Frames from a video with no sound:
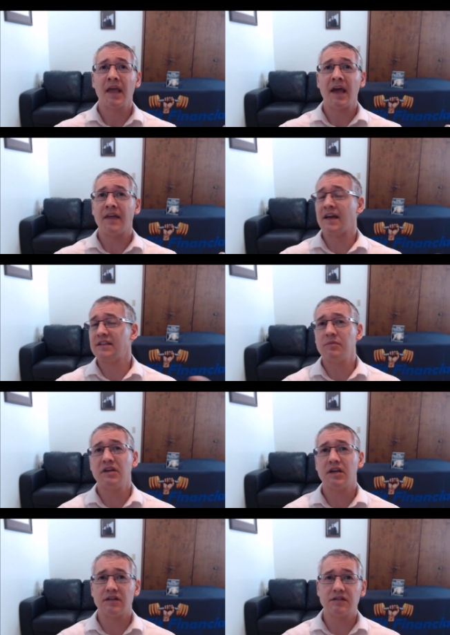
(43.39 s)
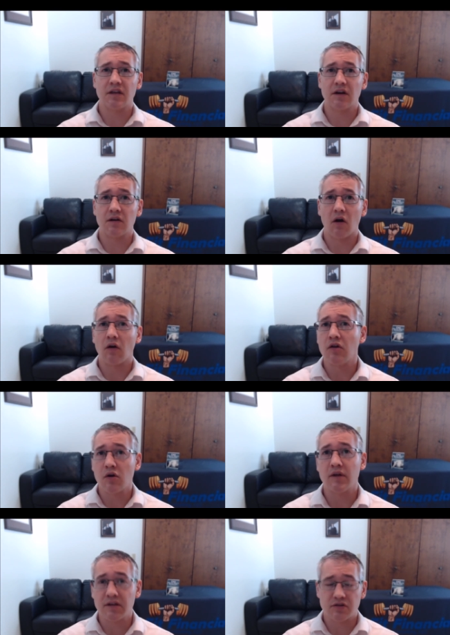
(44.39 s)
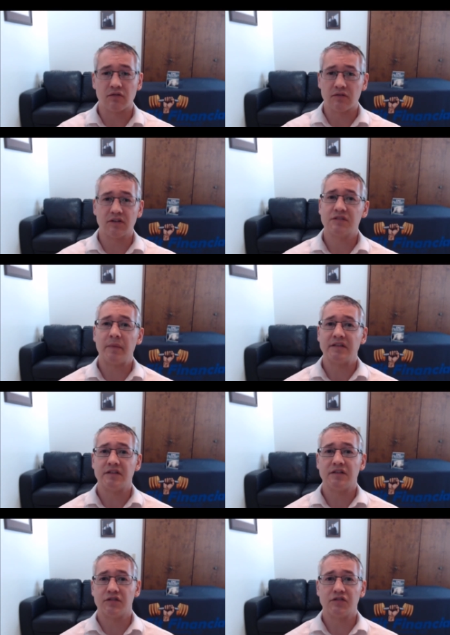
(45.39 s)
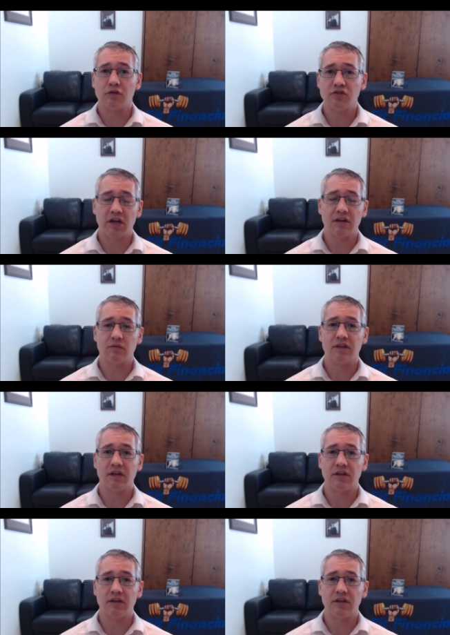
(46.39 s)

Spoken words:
and that's because there are no internal expenses associated with